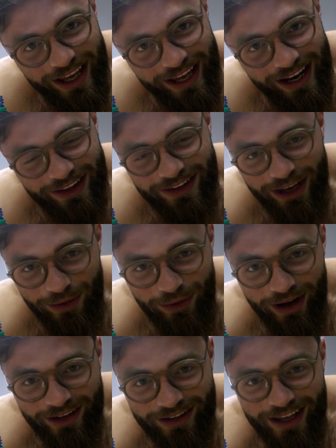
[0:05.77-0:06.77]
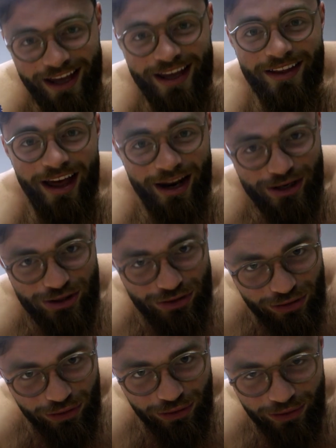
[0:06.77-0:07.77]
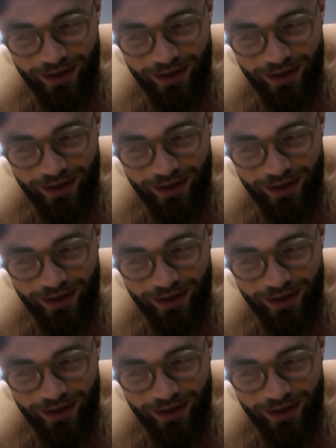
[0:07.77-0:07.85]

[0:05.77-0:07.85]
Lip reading: And I'll tell you what, that is true.